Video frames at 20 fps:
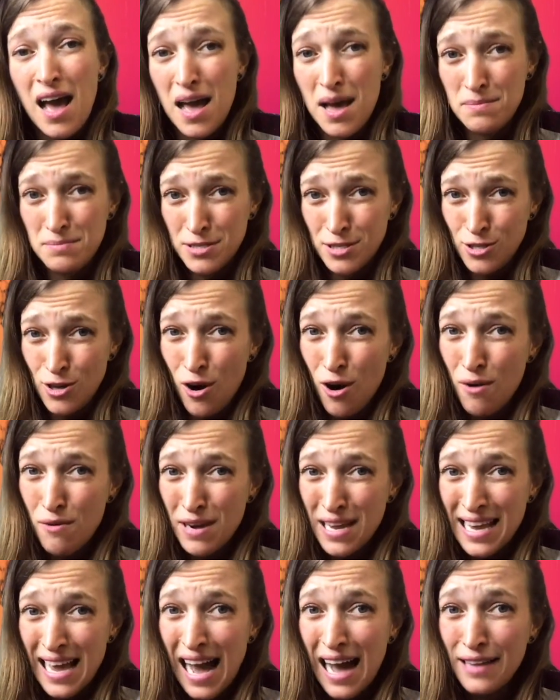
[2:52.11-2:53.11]
I'm
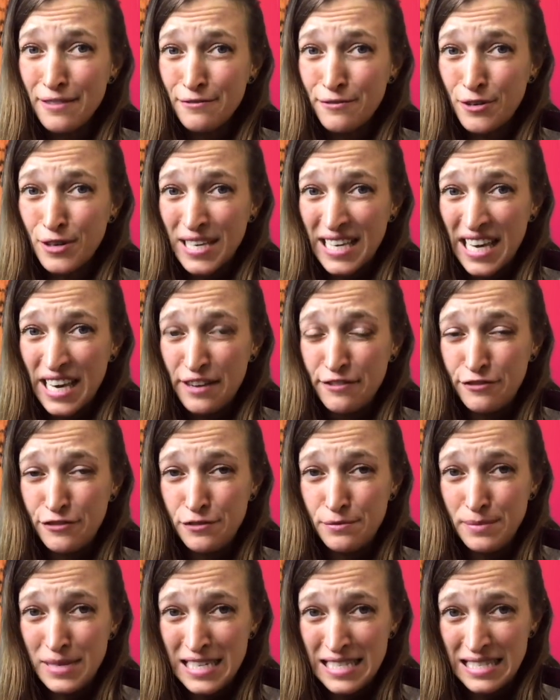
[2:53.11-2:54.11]
sorry, God, forgive
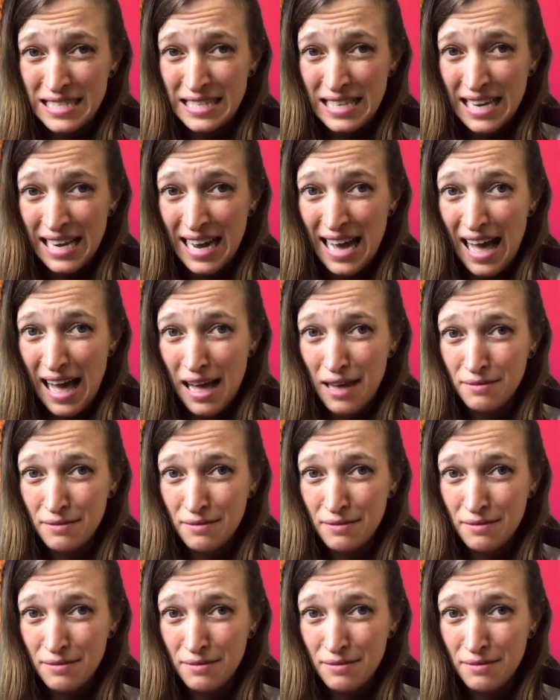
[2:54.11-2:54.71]
me, Slicha.